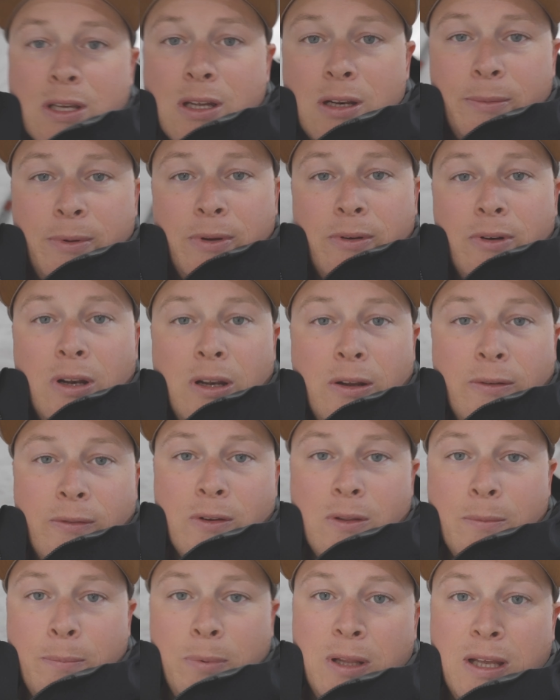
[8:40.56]
got to be ready for
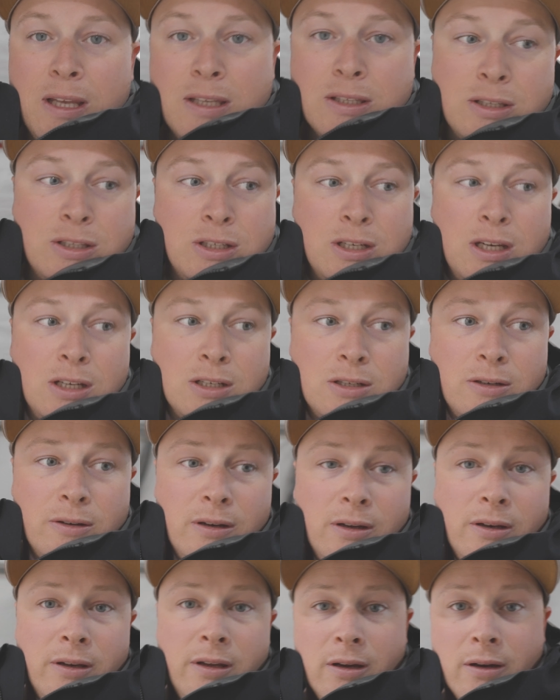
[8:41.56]
the plans to change
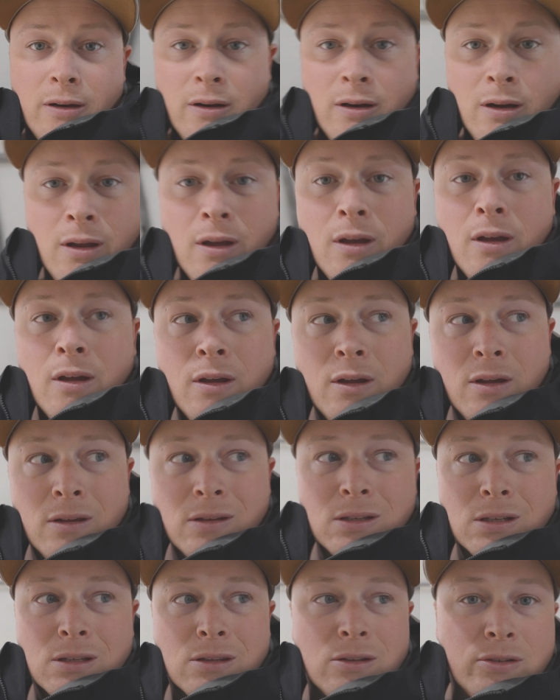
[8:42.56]
around here.
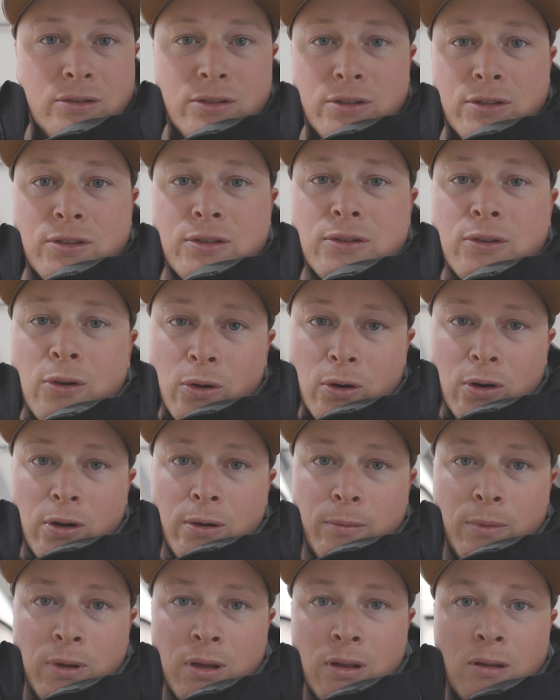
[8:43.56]
Like there's a
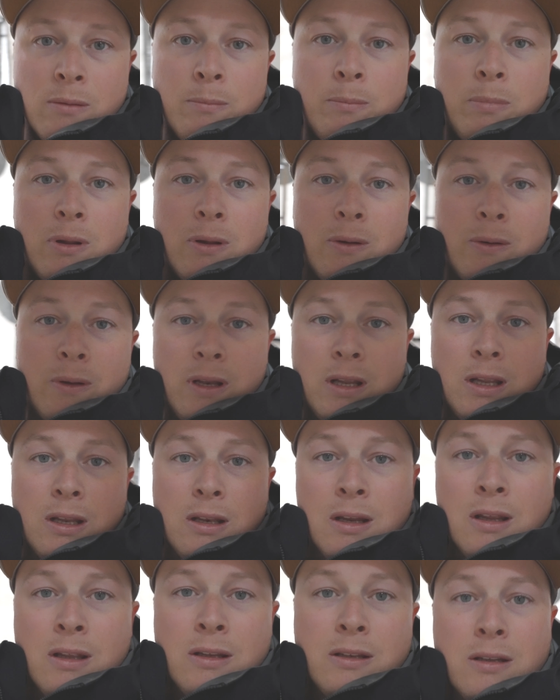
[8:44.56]
storm blowing
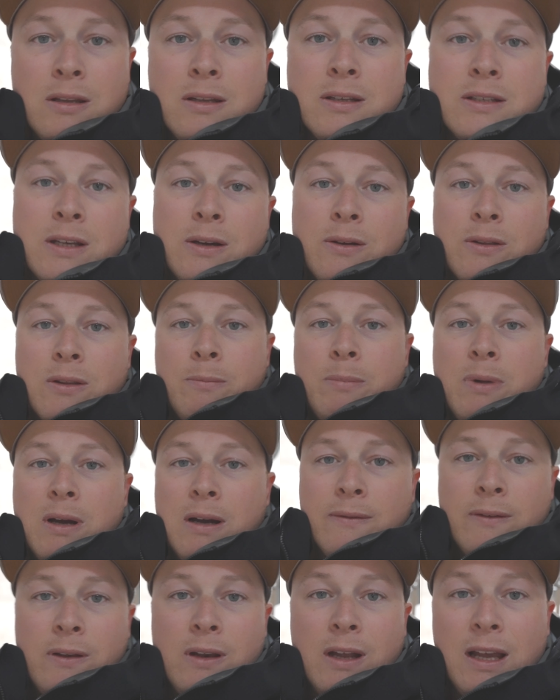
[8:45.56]
in to the south of
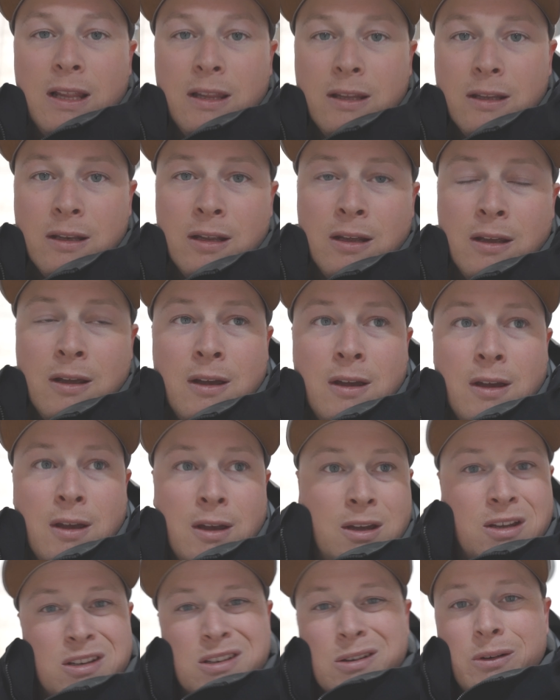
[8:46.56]
Baffin Island,
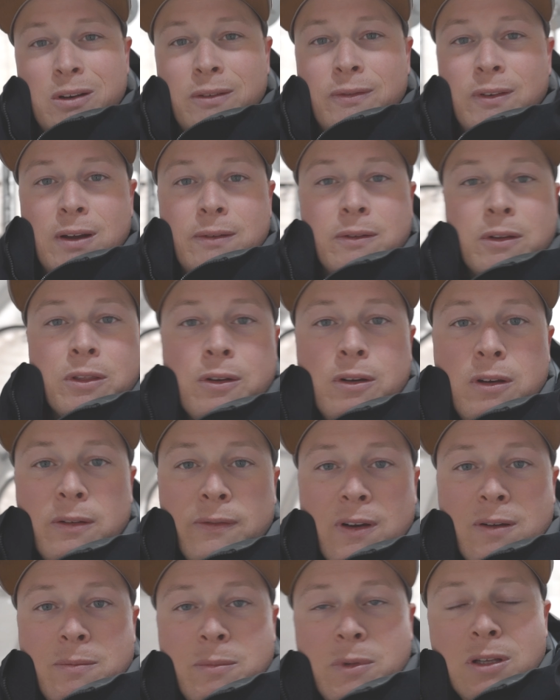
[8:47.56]
25 to
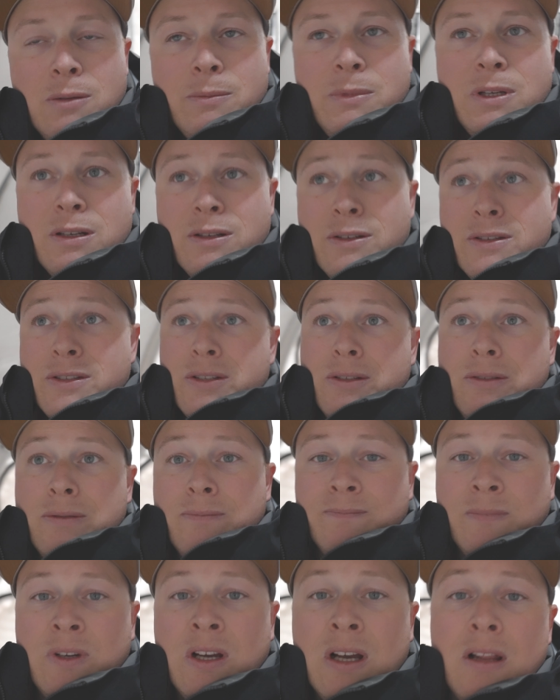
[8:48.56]
35 millimeters. So
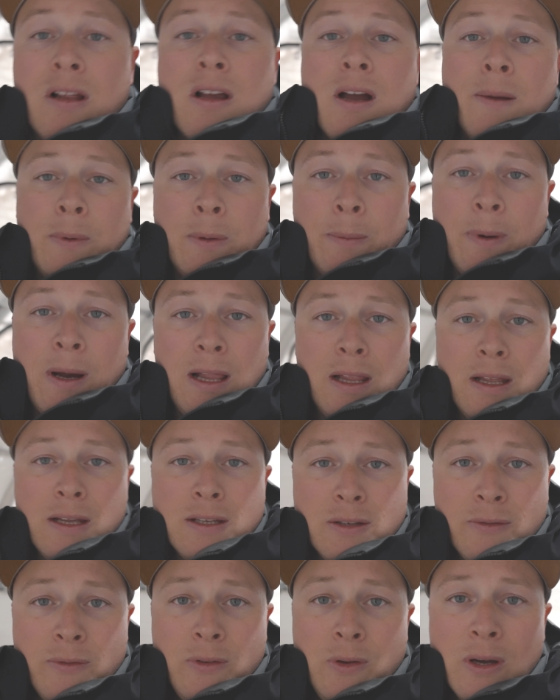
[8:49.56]
helicopter pilot
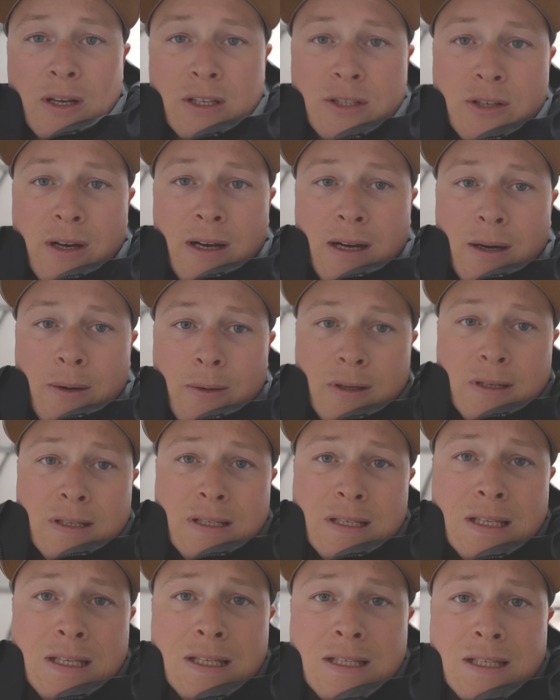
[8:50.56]
has a few extra
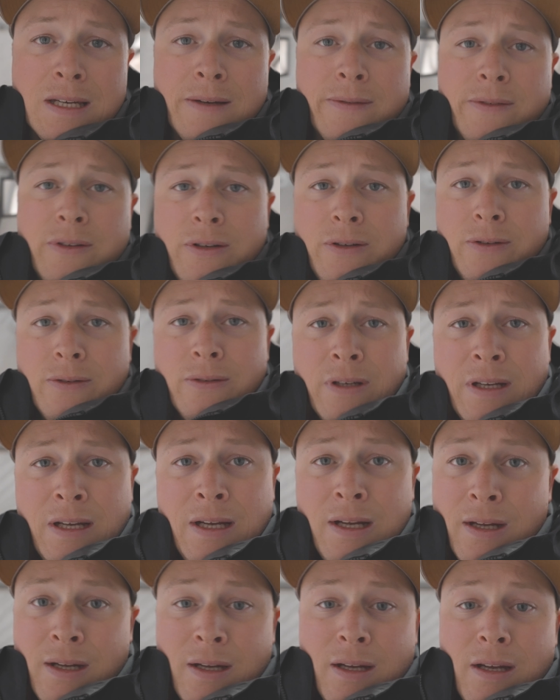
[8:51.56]
hours this afternoon,
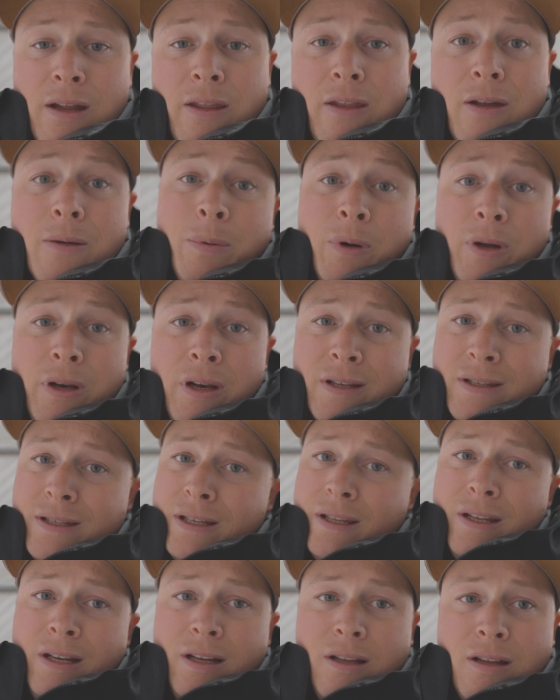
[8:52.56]
and they're putting us
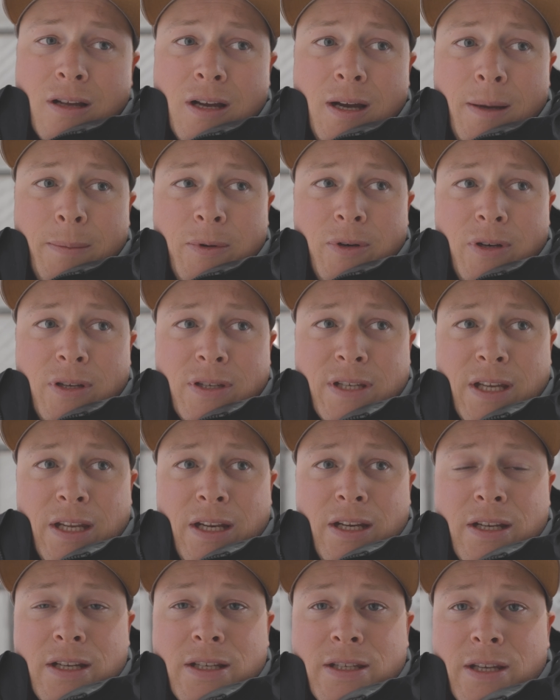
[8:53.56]
on the helicopter and
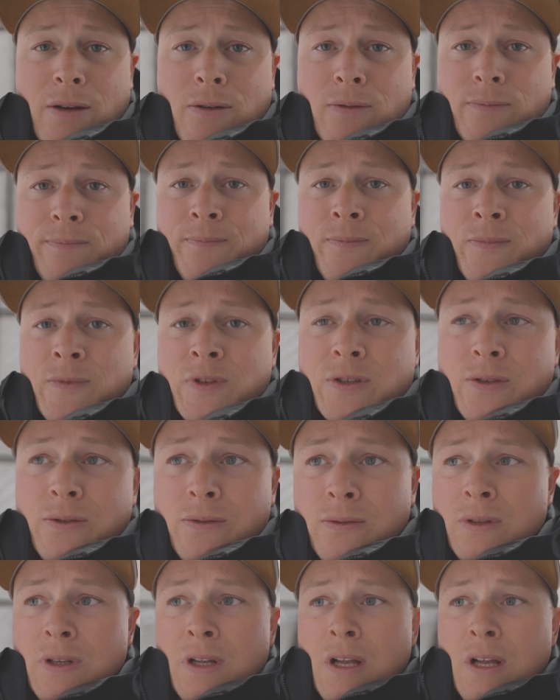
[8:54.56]
sending us out. So